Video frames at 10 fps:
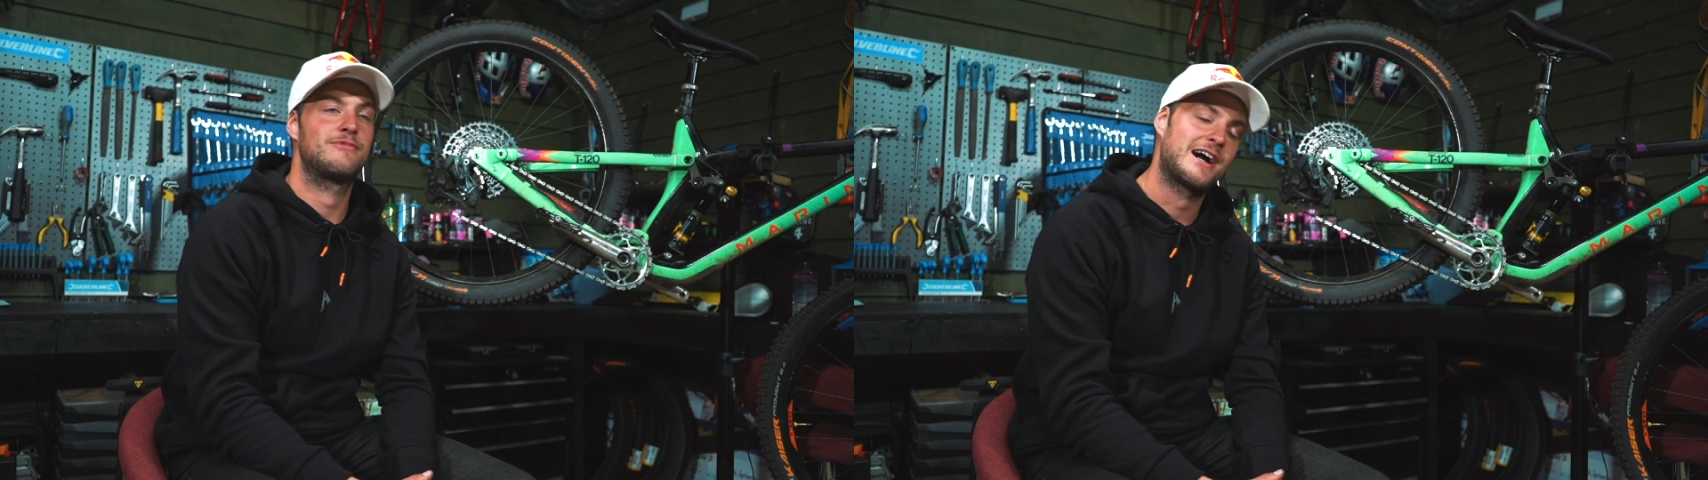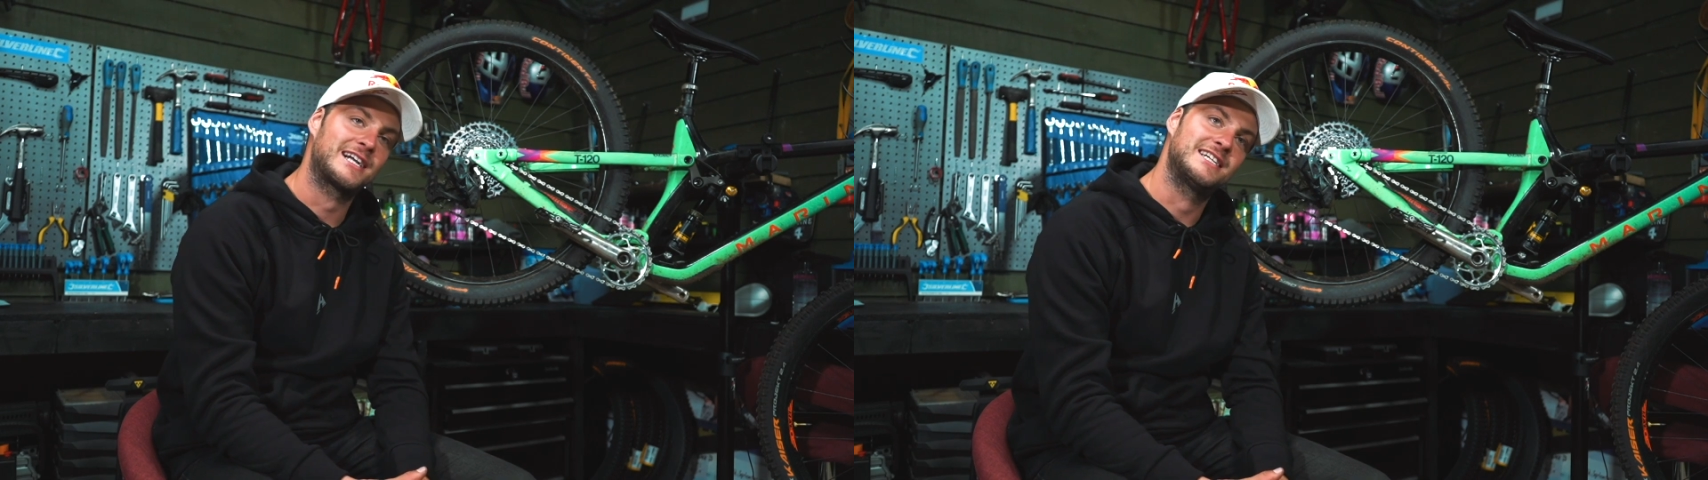
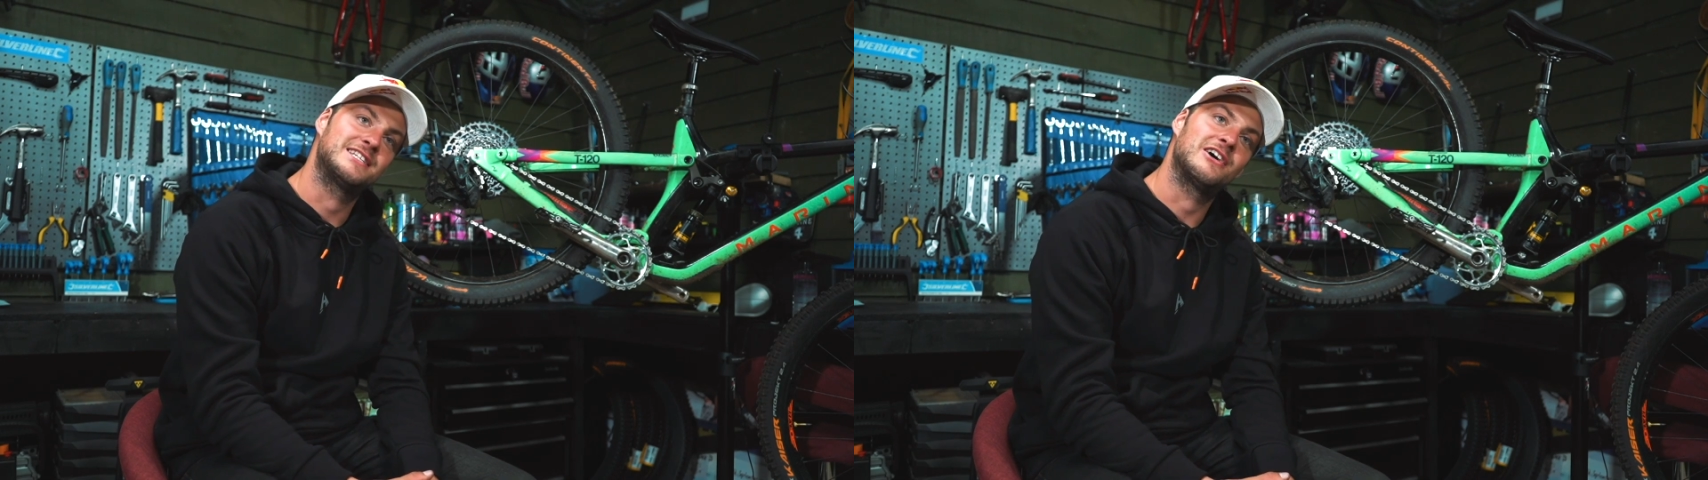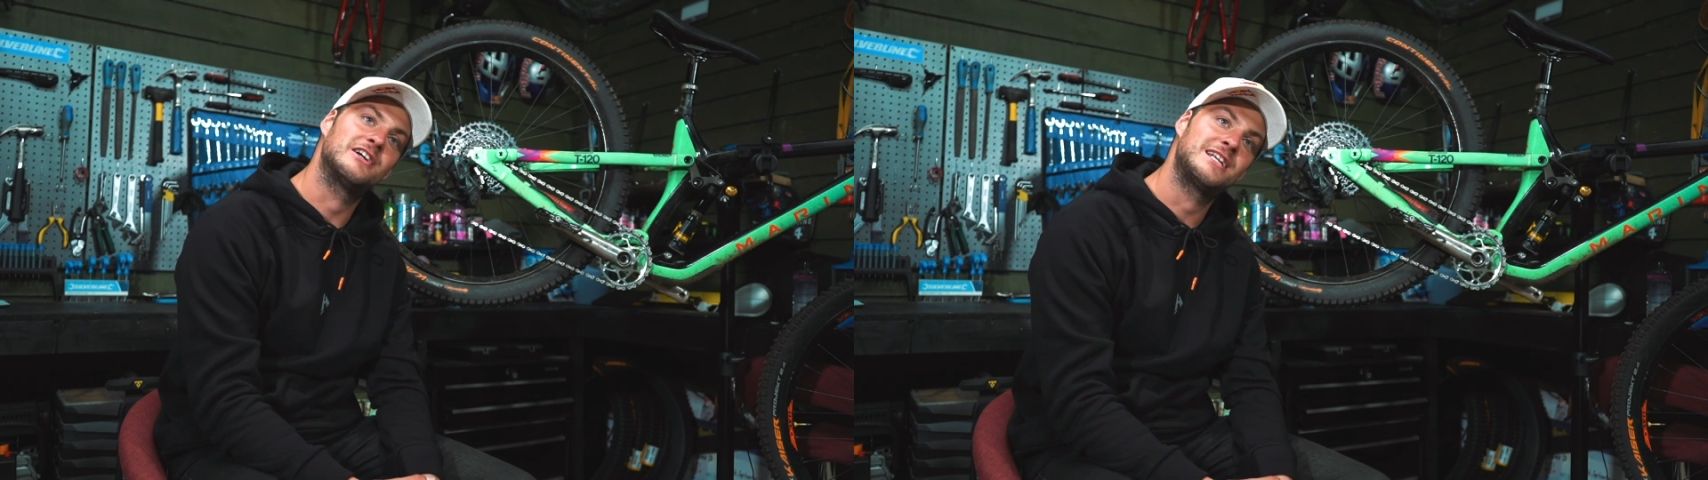
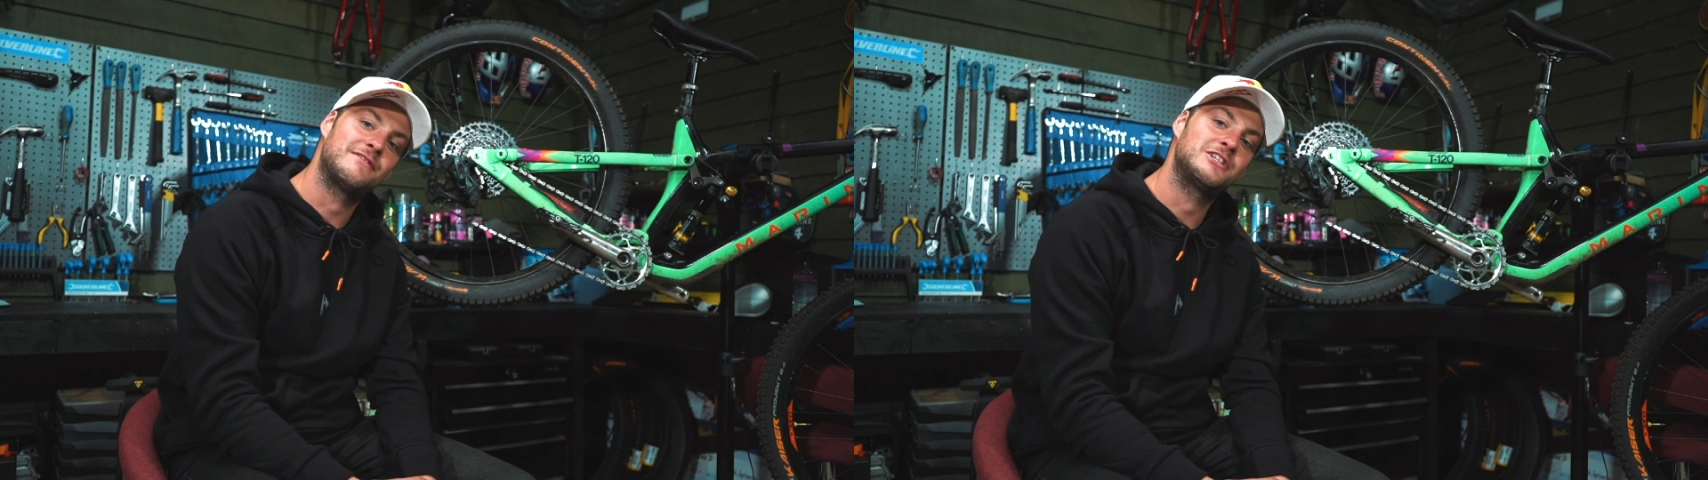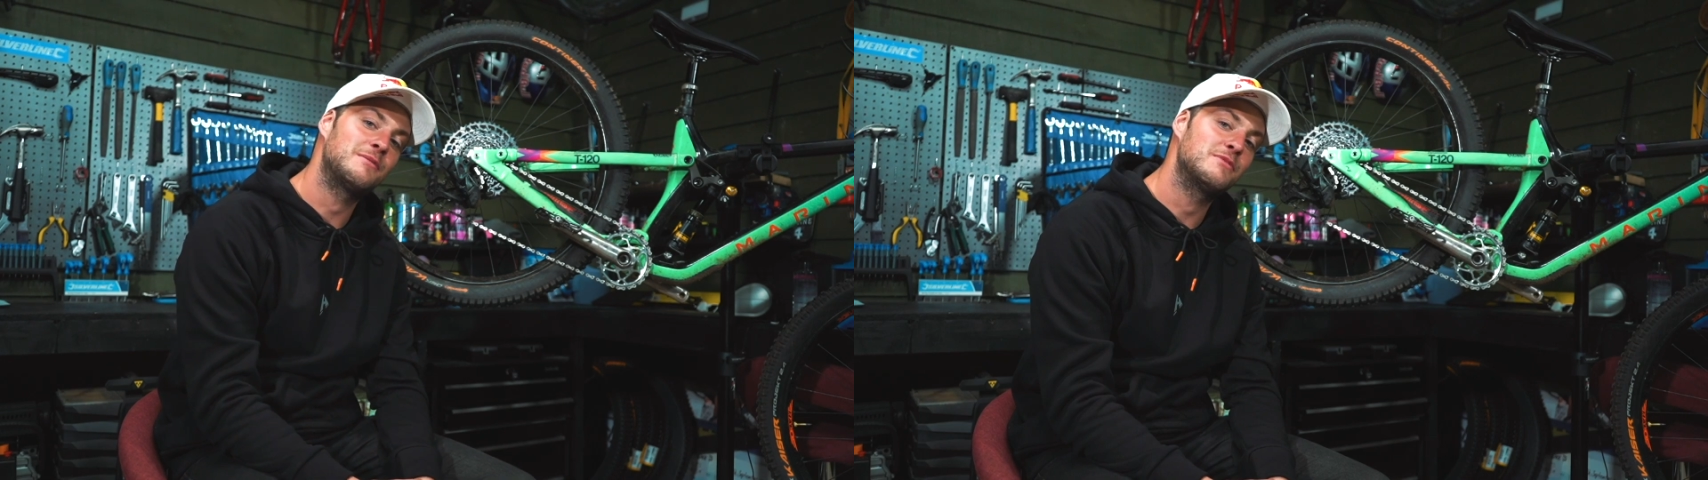practice that I'd
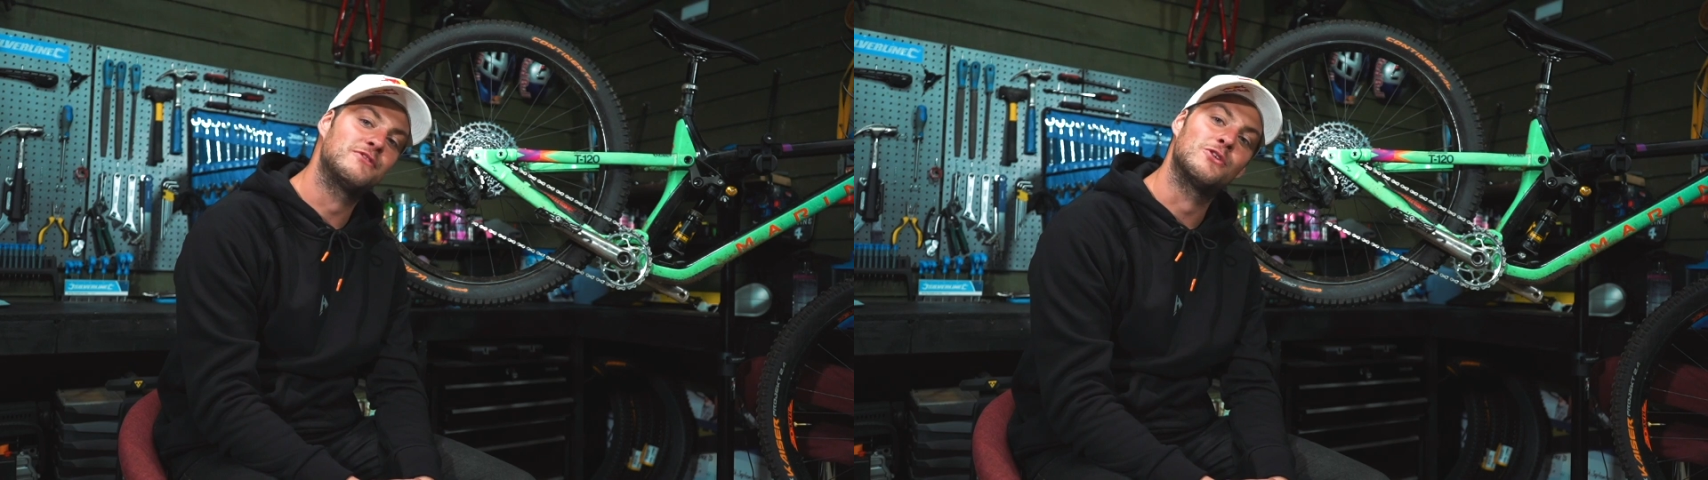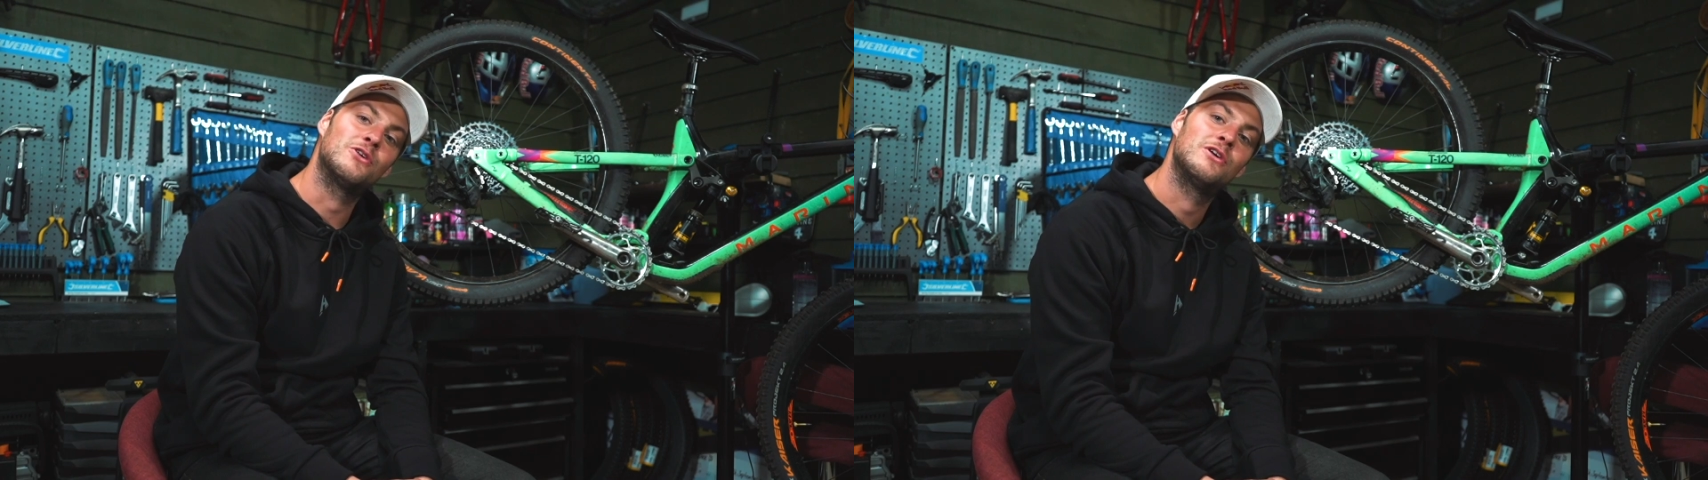never done
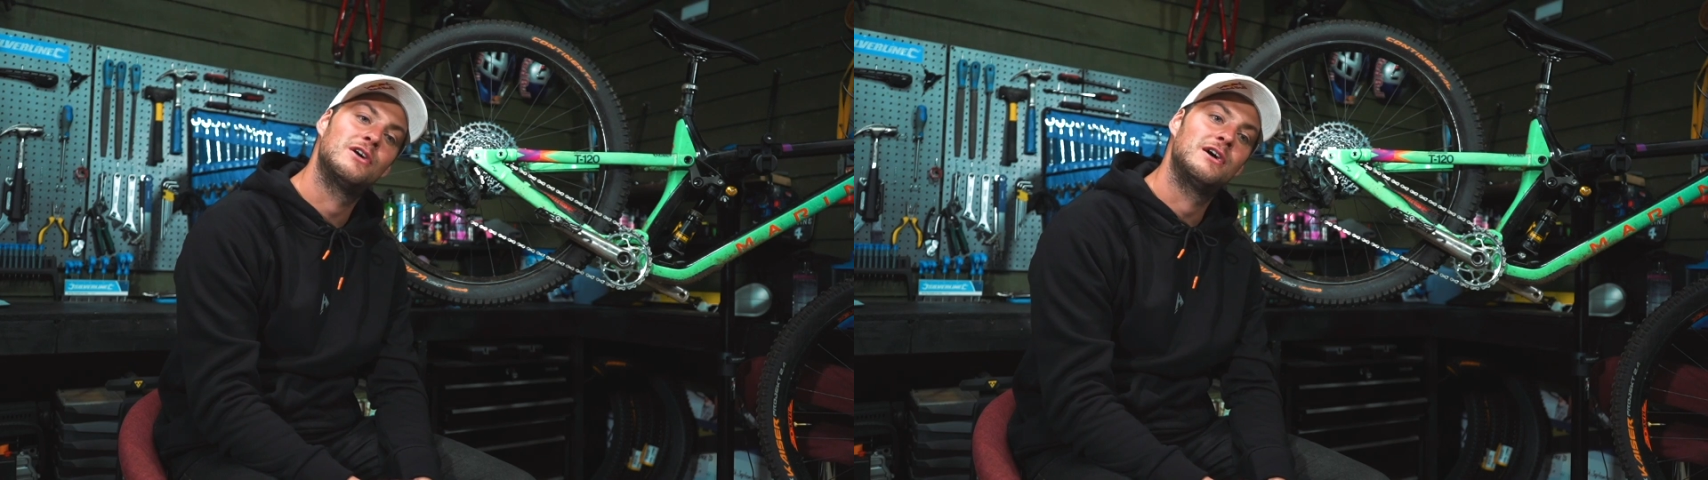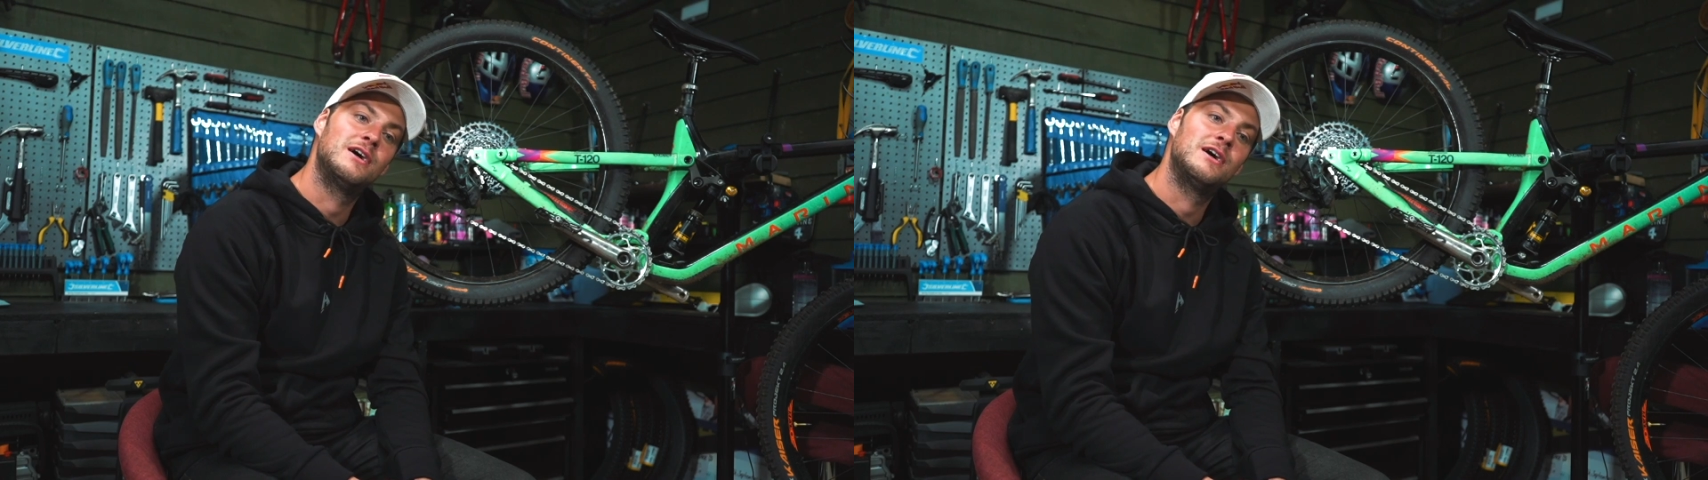before.